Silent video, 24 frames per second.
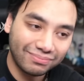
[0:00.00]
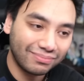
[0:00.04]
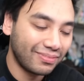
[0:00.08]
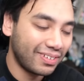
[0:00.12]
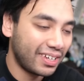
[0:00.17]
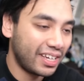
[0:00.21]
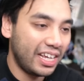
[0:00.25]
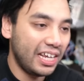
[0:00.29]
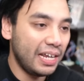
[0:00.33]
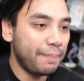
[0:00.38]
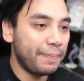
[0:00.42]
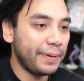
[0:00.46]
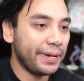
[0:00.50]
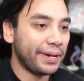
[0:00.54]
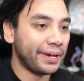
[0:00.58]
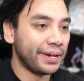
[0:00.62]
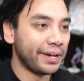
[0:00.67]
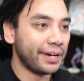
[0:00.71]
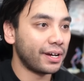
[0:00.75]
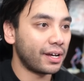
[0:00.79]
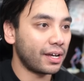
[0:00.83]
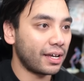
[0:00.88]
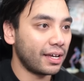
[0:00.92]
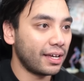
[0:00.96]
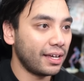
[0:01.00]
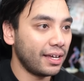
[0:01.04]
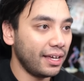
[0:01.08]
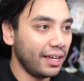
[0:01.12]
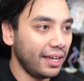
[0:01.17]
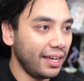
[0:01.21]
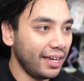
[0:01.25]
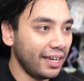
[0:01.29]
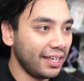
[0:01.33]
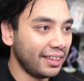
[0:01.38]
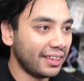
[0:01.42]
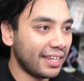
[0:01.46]
Keeping
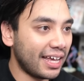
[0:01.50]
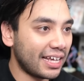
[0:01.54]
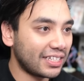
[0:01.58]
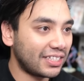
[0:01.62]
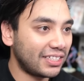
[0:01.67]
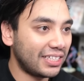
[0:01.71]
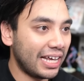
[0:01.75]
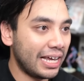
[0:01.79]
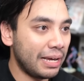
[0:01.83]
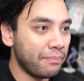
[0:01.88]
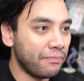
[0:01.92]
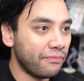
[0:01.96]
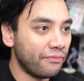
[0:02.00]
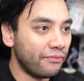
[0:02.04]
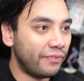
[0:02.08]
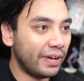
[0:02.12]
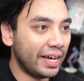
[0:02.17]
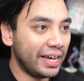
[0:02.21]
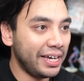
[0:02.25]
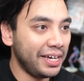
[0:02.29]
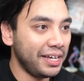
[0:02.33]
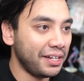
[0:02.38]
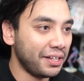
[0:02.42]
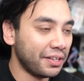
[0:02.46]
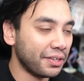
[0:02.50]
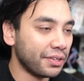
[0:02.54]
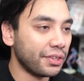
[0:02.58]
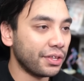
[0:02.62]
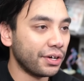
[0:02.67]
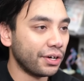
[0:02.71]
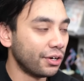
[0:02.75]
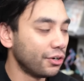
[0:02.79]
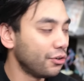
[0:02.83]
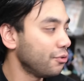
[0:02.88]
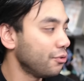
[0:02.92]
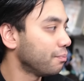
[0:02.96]
in that same vein,
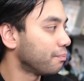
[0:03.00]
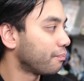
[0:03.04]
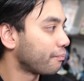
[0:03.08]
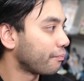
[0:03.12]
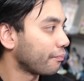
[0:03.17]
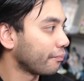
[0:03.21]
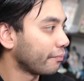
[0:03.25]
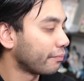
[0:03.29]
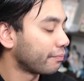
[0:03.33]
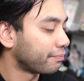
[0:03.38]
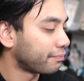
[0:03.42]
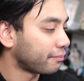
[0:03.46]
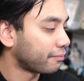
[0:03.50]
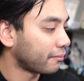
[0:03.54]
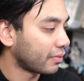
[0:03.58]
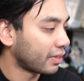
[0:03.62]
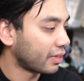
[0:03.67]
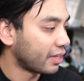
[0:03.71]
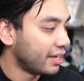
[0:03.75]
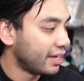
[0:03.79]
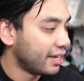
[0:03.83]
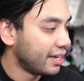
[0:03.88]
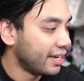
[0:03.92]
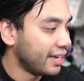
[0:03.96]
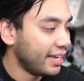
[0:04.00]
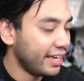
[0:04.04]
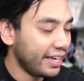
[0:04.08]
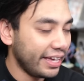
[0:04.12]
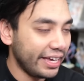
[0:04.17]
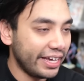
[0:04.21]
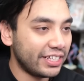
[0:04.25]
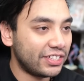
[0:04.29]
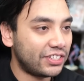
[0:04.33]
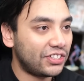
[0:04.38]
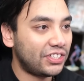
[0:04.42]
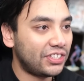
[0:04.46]
though,
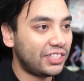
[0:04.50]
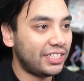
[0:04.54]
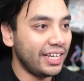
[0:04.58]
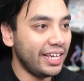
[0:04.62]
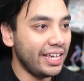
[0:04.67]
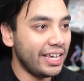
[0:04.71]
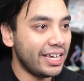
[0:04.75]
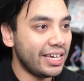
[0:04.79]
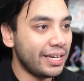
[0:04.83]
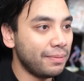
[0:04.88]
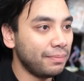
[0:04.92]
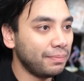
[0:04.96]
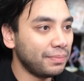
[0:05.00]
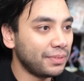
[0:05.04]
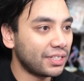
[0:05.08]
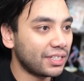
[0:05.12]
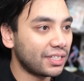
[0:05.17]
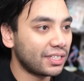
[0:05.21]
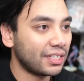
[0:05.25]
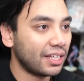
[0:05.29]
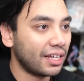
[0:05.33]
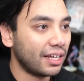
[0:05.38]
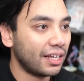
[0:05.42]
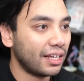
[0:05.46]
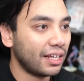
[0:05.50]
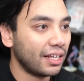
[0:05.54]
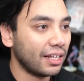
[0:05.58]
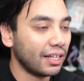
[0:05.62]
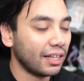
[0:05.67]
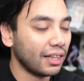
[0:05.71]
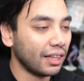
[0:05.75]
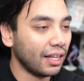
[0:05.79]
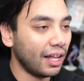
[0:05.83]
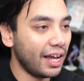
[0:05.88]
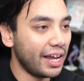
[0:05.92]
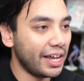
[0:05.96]
it seems
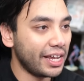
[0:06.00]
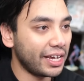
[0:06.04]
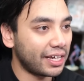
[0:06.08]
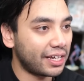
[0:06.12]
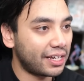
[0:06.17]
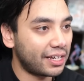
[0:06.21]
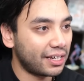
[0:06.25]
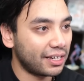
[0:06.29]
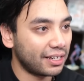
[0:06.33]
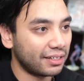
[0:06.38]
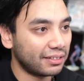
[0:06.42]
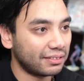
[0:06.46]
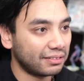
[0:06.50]
like